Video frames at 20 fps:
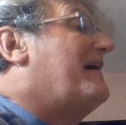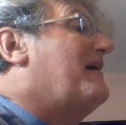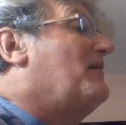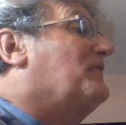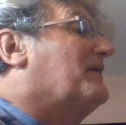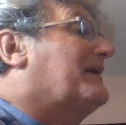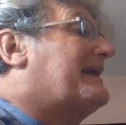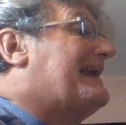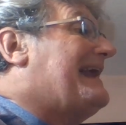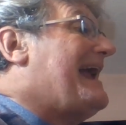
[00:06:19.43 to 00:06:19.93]

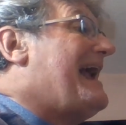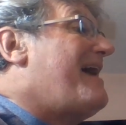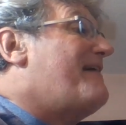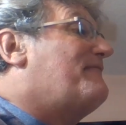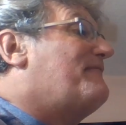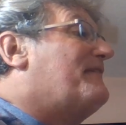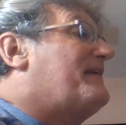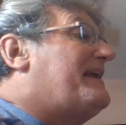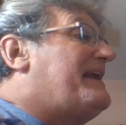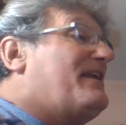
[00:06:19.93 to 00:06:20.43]
found a
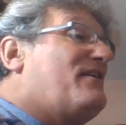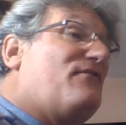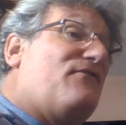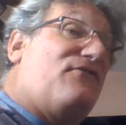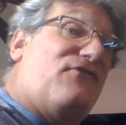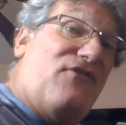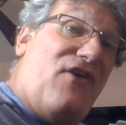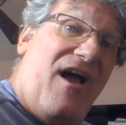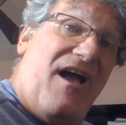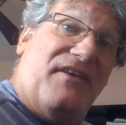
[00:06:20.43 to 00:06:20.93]
cavity
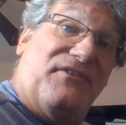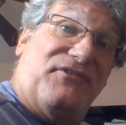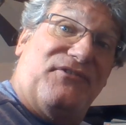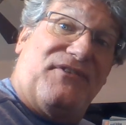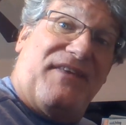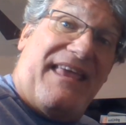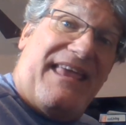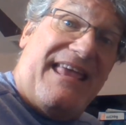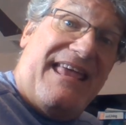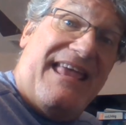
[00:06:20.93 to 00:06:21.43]

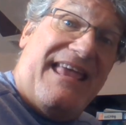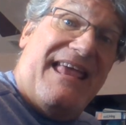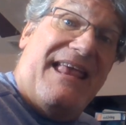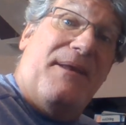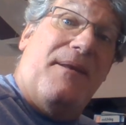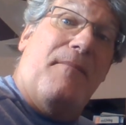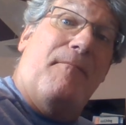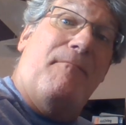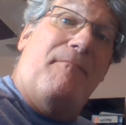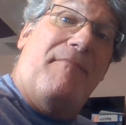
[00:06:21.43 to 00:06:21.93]
just
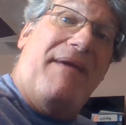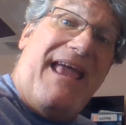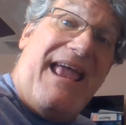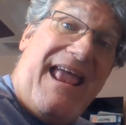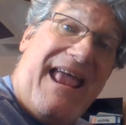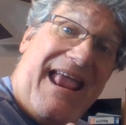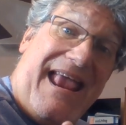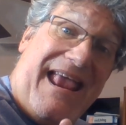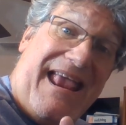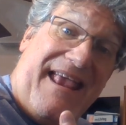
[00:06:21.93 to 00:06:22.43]
in
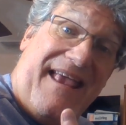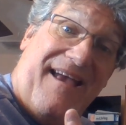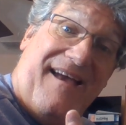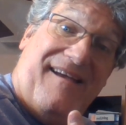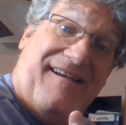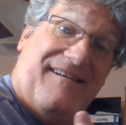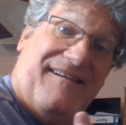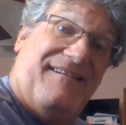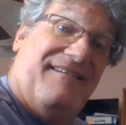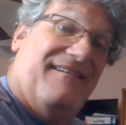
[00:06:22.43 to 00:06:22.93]
me.